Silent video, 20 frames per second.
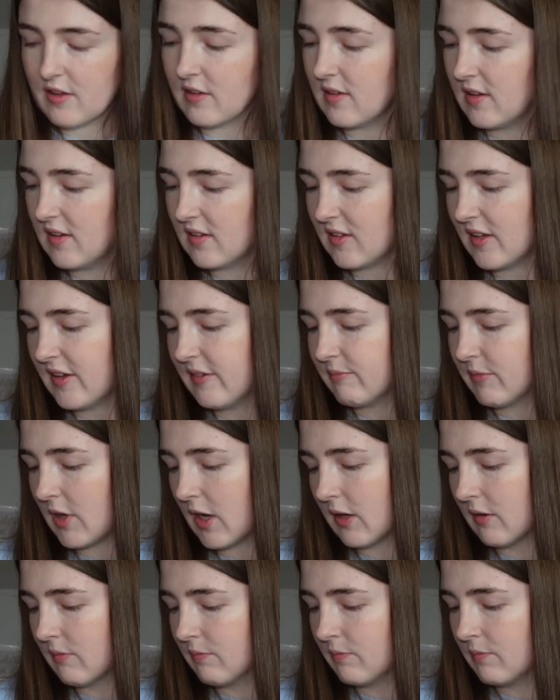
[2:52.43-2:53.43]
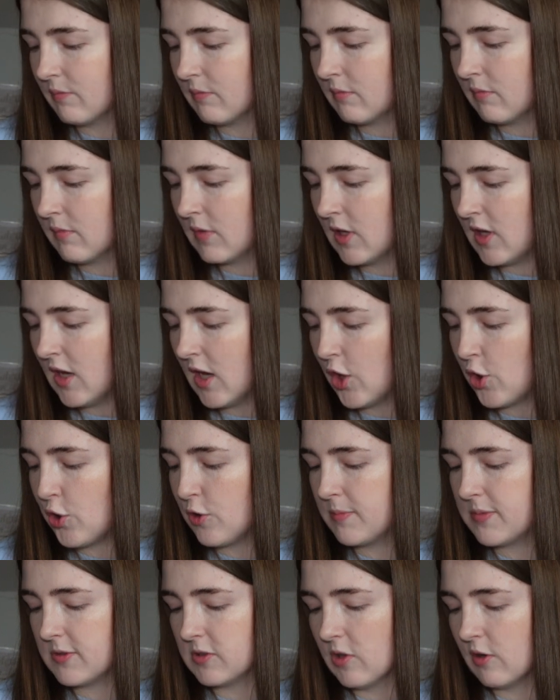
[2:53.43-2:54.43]
Is it? No.
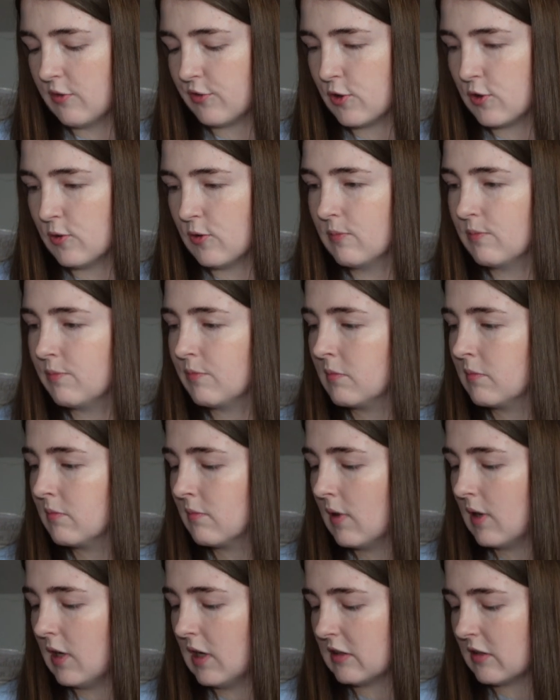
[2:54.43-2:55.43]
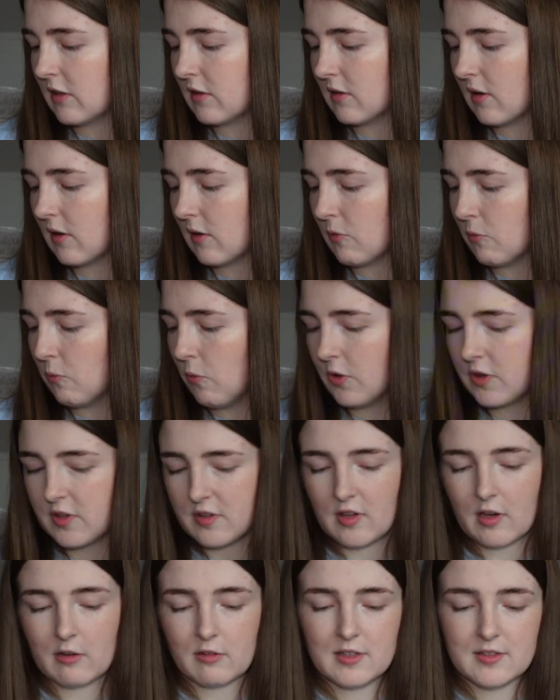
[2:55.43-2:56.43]
Hoops novel. I don't know what the
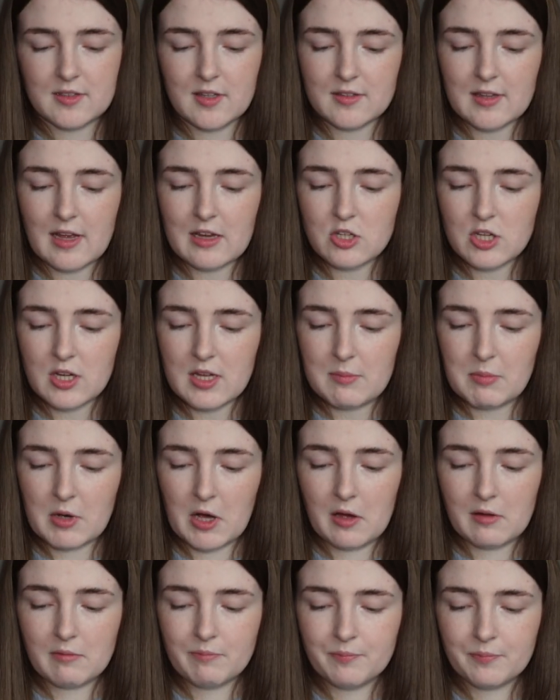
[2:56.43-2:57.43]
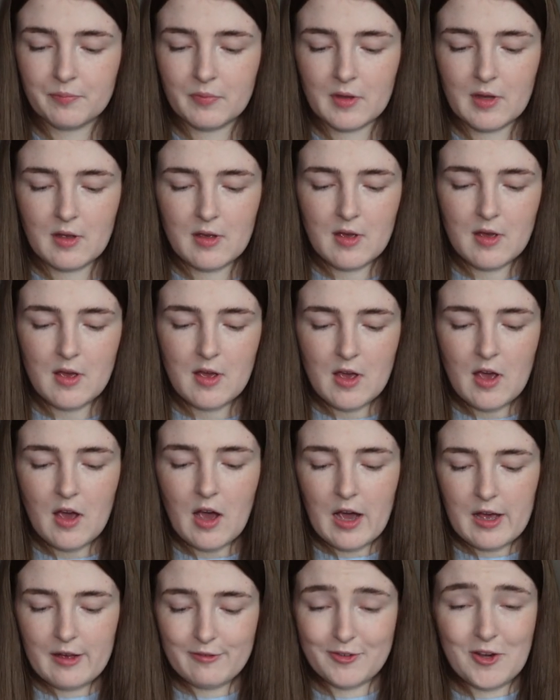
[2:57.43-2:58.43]
series is actually, but
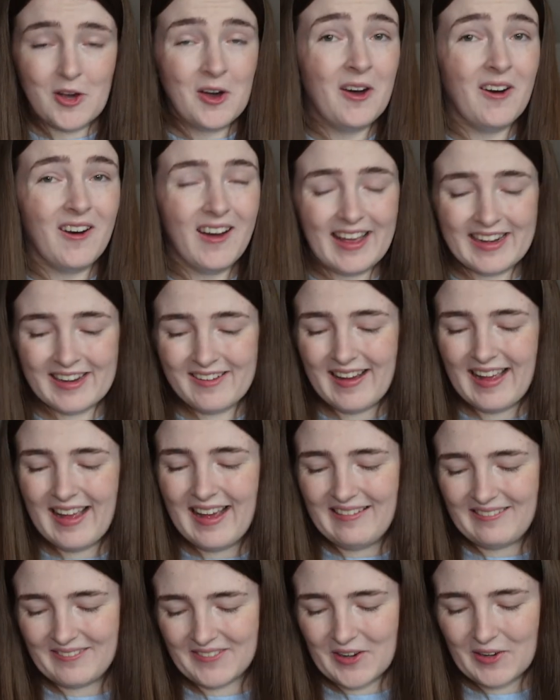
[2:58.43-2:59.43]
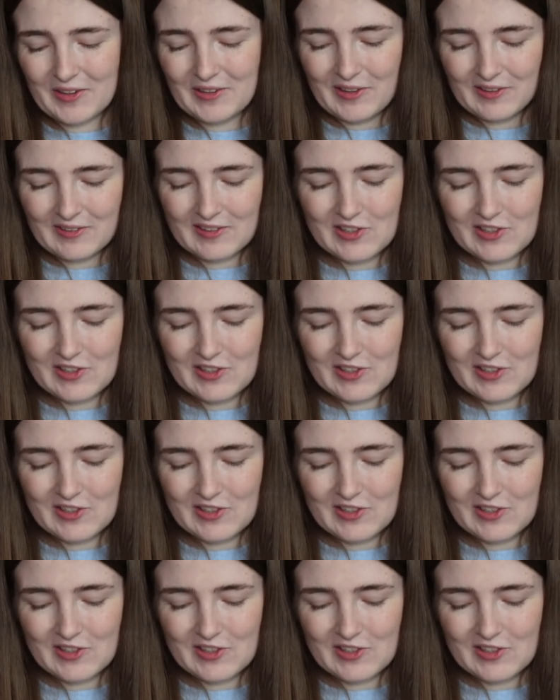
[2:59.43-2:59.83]
I've got Long